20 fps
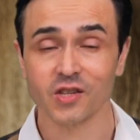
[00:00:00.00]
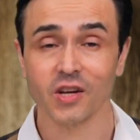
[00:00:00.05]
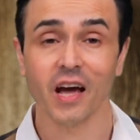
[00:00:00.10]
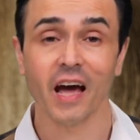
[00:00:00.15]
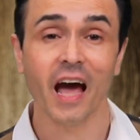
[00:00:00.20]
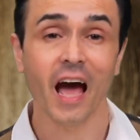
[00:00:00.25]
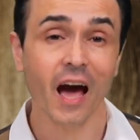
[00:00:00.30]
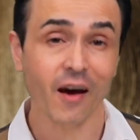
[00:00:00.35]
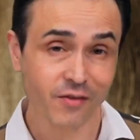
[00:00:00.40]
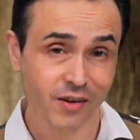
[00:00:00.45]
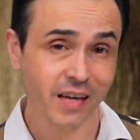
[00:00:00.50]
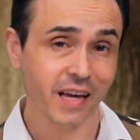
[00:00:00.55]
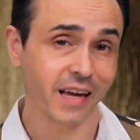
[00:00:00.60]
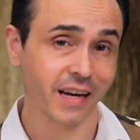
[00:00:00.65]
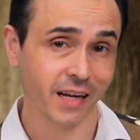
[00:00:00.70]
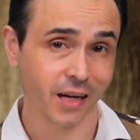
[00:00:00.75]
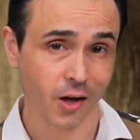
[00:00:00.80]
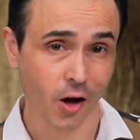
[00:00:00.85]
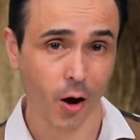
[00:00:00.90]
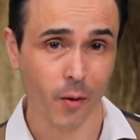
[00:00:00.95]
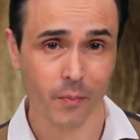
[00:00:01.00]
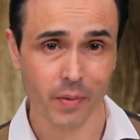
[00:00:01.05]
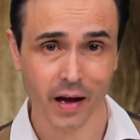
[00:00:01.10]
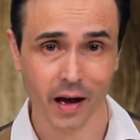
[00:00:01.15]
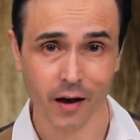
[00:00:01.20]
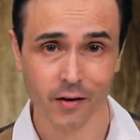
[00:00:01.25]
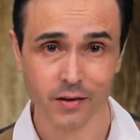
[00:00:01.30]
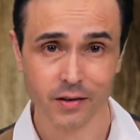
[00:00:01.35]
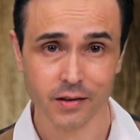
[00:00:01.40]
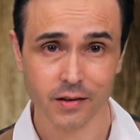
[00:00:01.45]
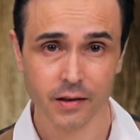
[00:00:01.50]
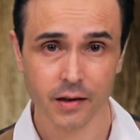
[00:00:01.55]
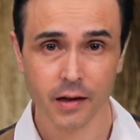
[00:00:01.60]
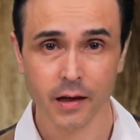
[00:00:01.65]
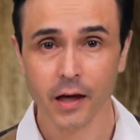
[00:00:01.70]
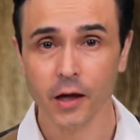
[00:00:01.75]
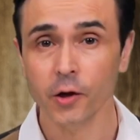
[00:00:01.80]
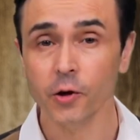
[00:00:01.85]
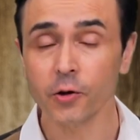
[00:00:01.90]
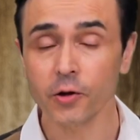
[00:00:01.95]
a heavy-hitting compound.
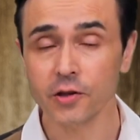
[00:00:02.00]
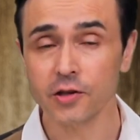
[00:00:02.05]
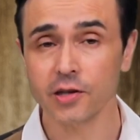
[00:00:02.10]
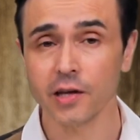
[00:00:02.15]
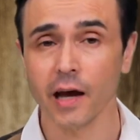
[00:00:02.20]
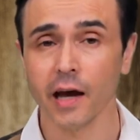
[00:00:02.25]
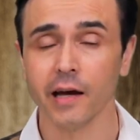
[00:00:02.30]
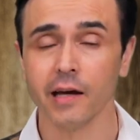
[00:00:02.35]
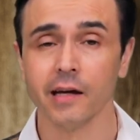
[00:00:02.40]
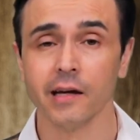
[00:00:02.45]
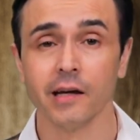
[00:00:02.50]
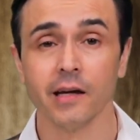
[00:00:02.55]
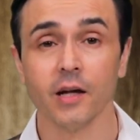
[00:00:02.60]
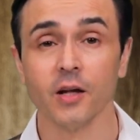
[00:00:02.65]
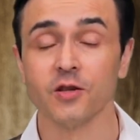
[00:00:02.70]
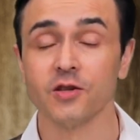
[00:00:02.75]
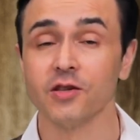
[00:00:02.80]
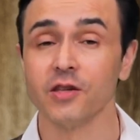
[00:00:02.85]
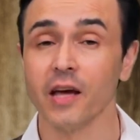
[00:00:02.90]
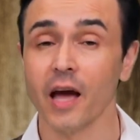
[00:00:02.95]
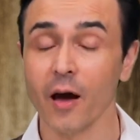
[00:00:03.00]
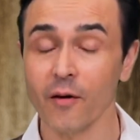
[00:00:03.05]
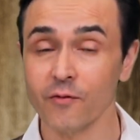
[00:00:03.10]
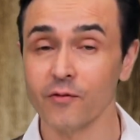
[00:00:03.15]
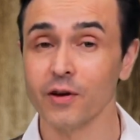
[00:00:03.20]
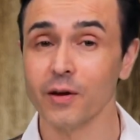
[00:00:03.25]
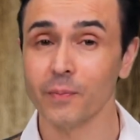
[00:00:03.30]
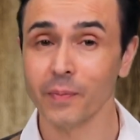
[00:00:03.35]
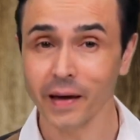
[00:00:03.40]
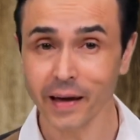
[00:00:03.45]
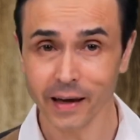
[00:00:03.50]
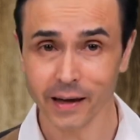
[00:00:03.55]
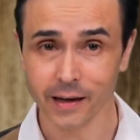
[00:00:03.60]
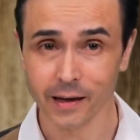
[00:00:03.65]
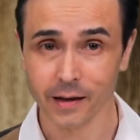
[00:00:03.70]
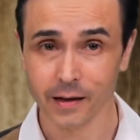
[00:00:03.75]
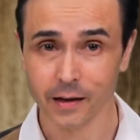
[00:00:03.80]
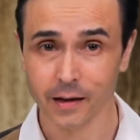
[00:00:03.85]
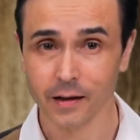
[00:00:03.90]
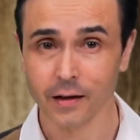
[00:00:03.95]
You could say it's the
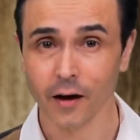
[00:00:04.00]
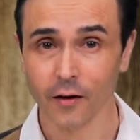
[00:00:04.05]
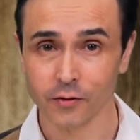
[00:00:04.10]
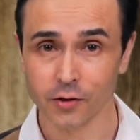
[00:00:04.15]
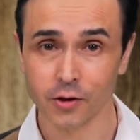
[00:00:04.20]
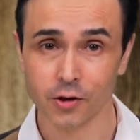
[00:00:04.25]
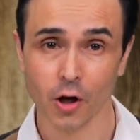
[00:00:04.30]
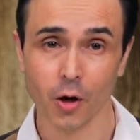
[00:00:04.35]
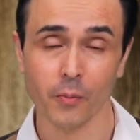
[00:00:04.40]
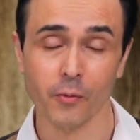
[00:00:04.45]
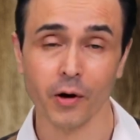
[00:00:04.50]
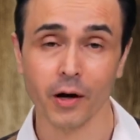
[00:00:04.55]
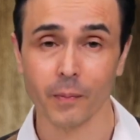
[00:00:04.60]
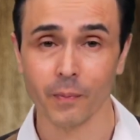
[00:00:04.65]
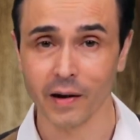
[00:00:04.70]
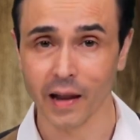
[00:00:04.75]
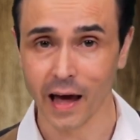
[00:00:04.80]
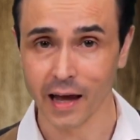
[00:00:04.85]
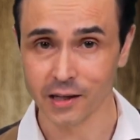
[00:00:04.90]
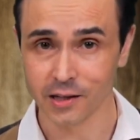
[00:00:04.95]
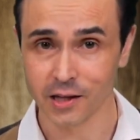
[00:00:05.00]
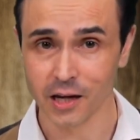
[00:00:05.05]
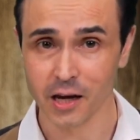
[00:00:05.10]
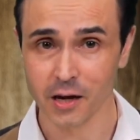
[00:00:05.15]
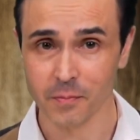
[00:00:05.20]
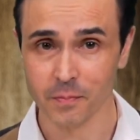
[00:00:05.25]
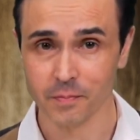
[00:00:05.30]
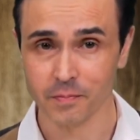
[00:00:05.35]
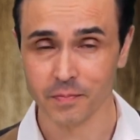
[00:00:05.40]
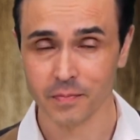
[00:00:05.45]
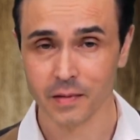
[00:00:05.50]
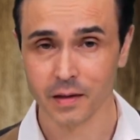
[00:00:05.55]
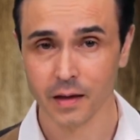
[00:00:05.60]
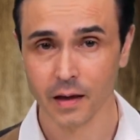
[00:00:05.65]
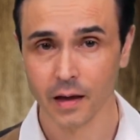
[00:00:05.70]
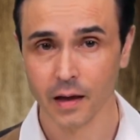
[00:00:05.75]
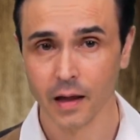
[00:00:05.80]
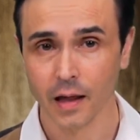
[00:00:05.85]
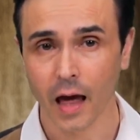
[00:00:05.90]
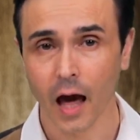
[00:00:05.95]
MVP of the turmeric plant team.
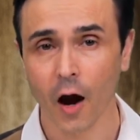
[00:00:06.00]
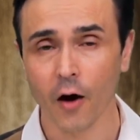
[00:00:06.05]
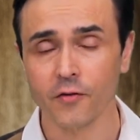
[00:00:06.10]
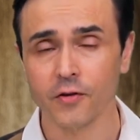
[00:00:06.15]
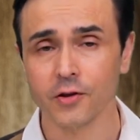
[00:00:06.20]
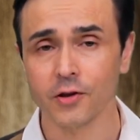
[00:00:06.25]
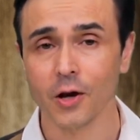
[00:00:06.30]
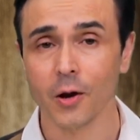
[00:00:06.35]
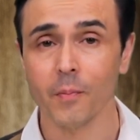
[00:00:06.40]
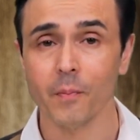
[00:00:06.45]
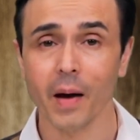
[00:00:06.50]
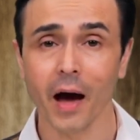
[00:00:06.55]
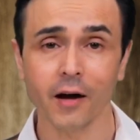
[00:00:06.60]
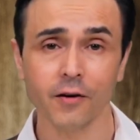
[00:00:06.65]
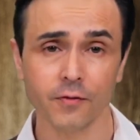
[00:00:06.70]
However, the amount